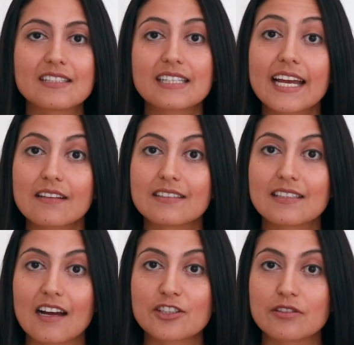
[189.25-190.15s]
a
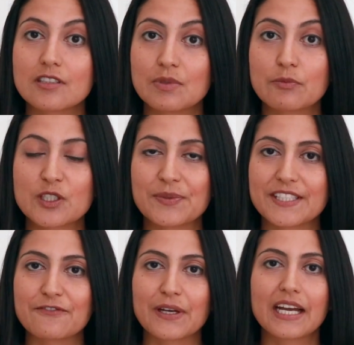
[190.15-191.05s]
cyclist actually to be more
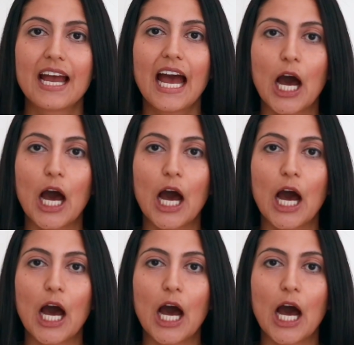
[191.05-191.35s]
specific,